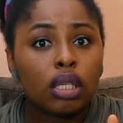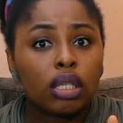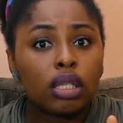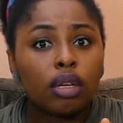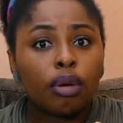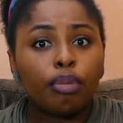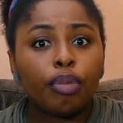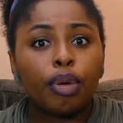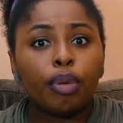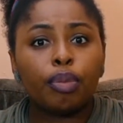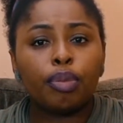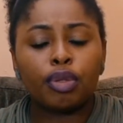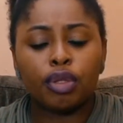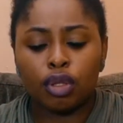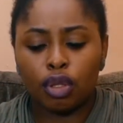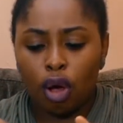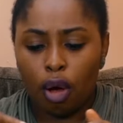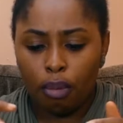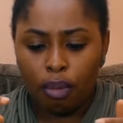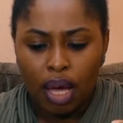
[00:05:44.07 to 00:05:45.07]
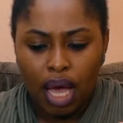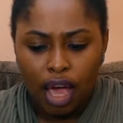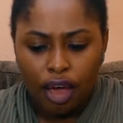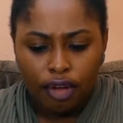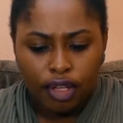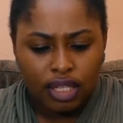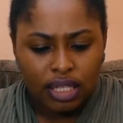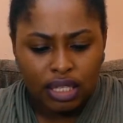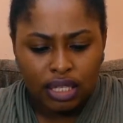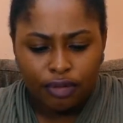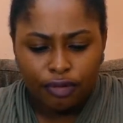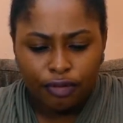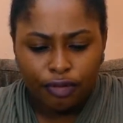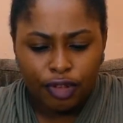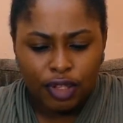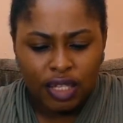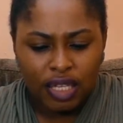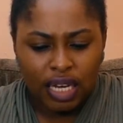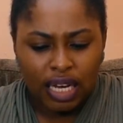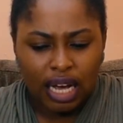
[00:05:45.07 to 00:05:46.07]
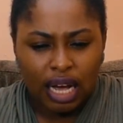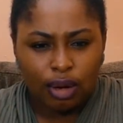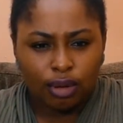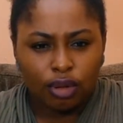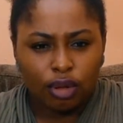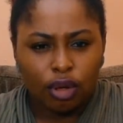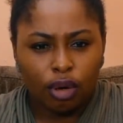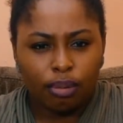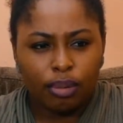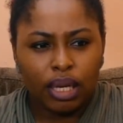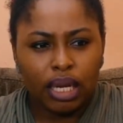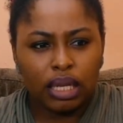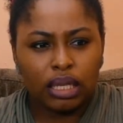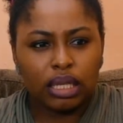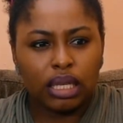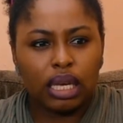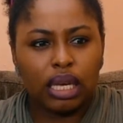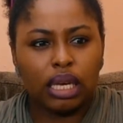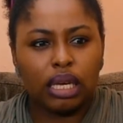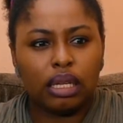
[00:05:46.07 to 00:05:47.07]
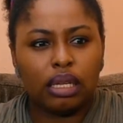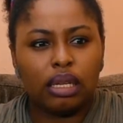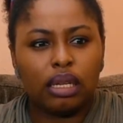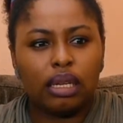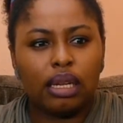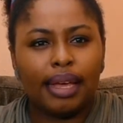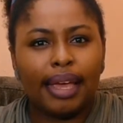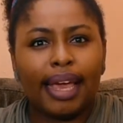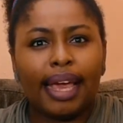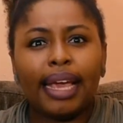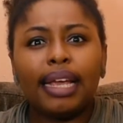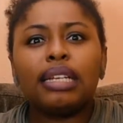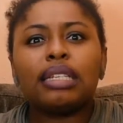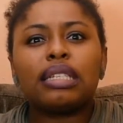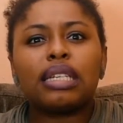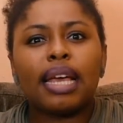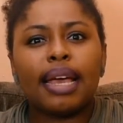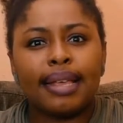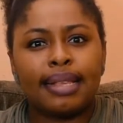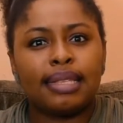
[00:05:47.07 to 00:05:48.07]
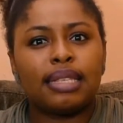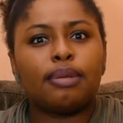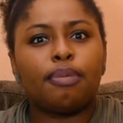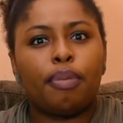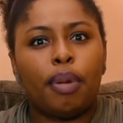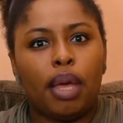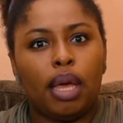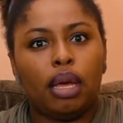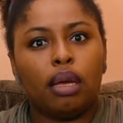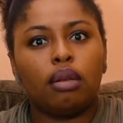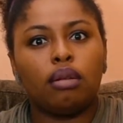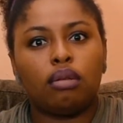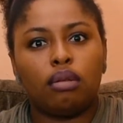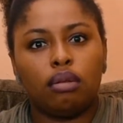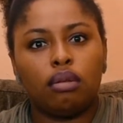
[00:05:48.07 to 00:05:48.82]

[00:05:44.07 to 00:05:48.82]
Some seek out numbness in intense pain.